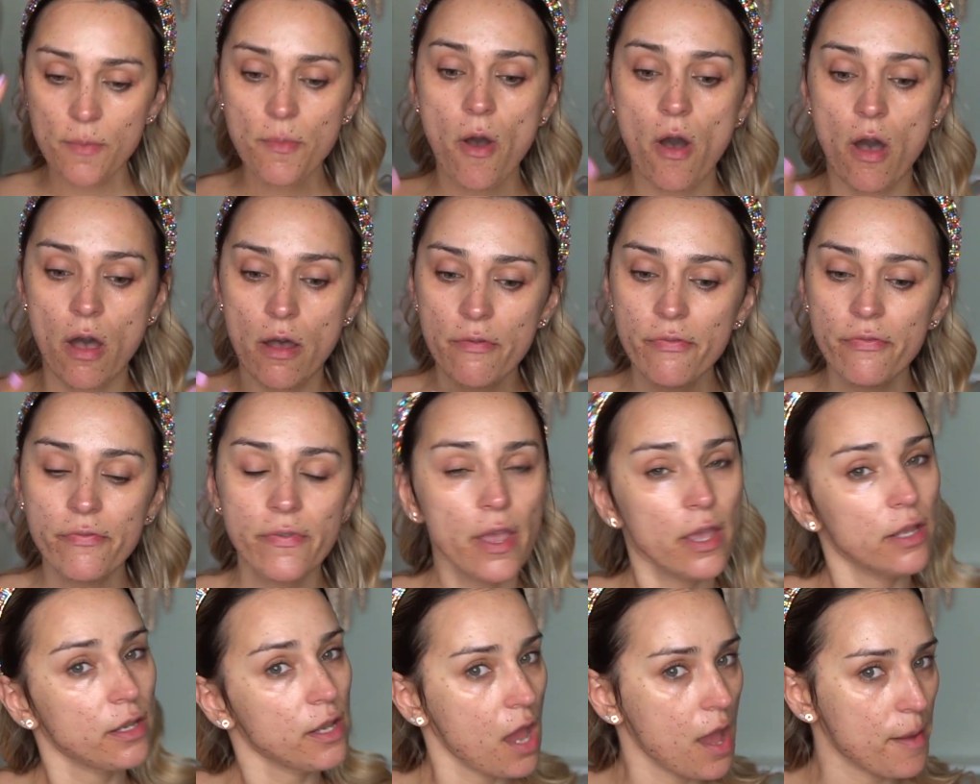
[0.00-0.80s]
off,
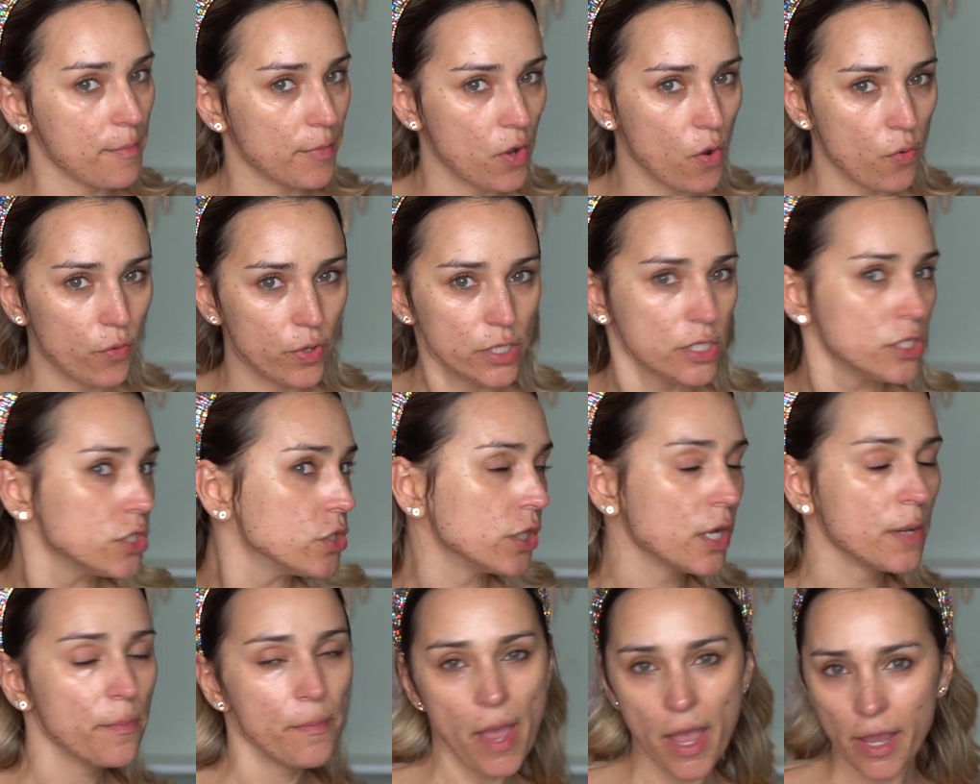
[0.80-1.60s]
and I'm going to
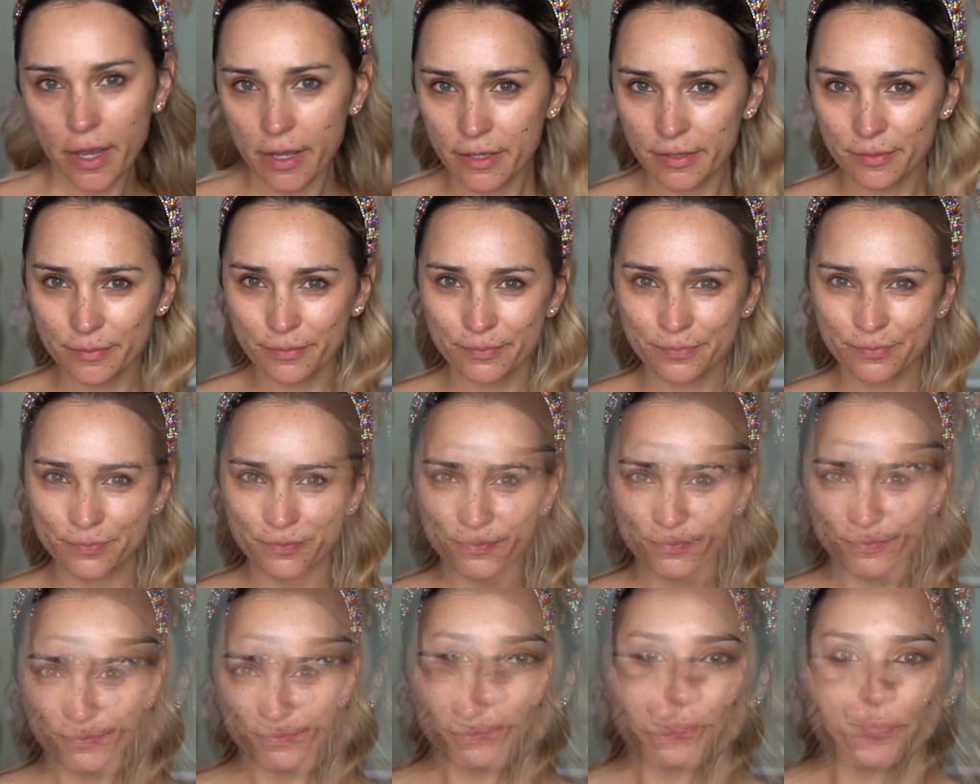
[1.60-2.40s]
come back.
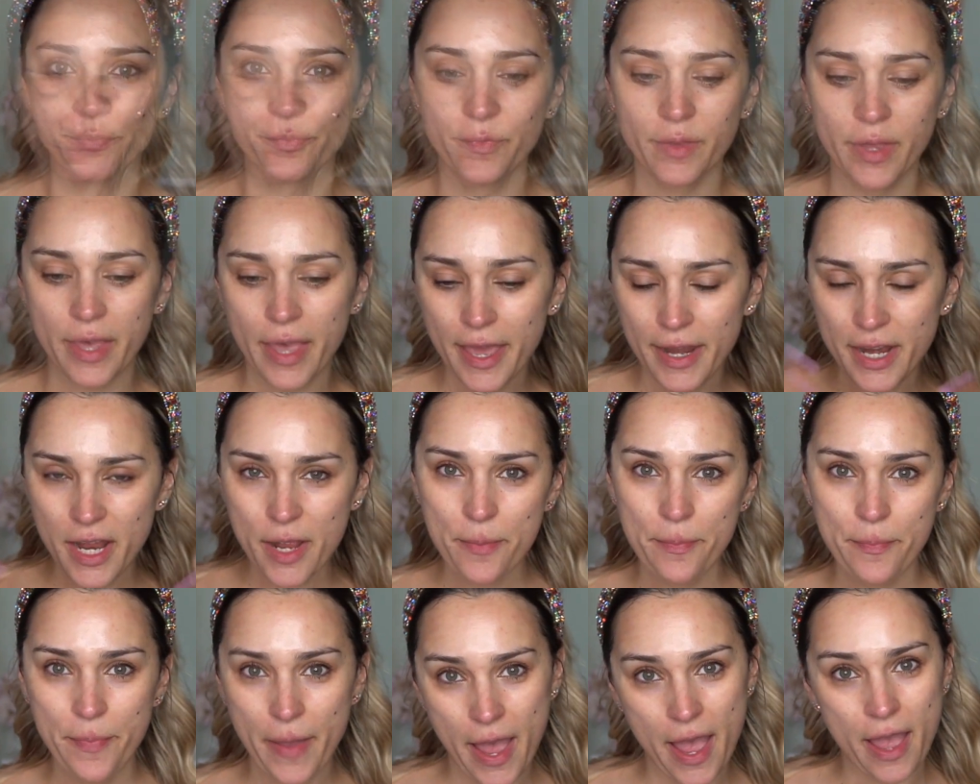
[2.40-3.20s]
And
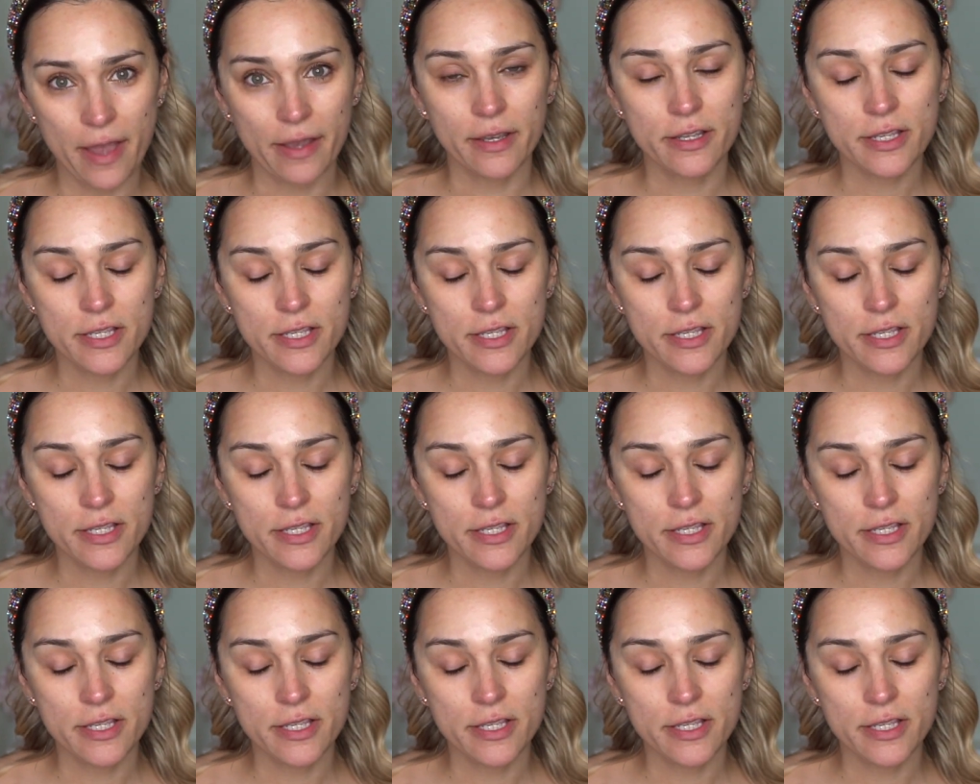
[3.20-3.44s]
I'm back.